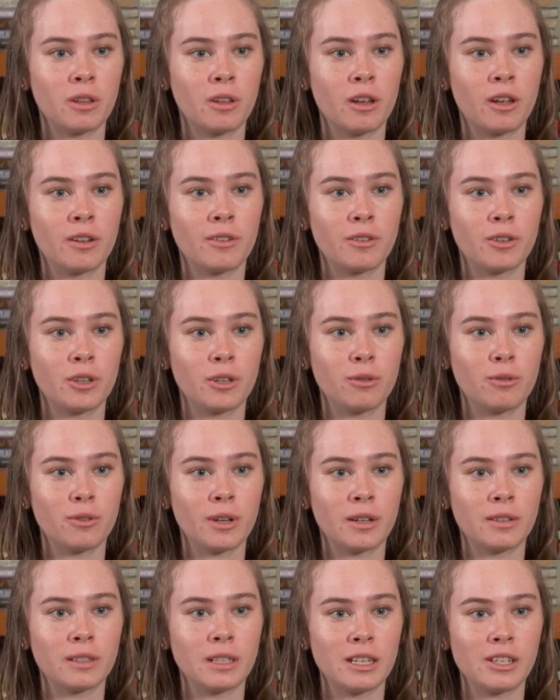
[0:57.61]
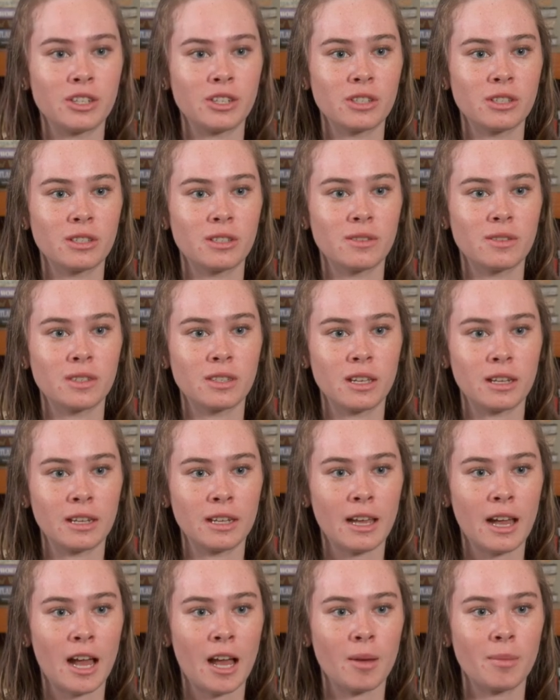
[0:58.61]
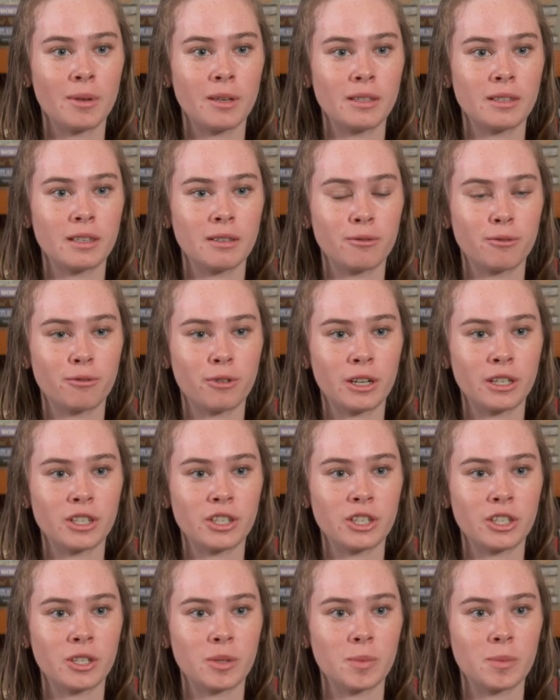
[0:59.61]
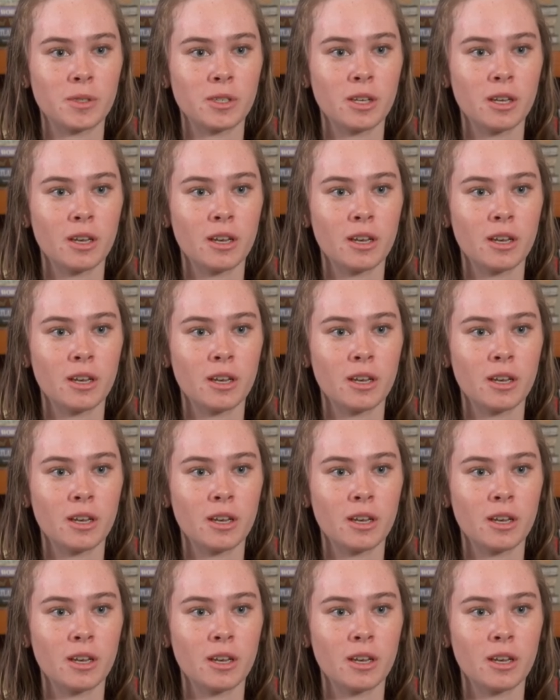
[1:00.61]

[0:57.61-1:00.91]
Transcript: lot of good foundations of study habits and friendships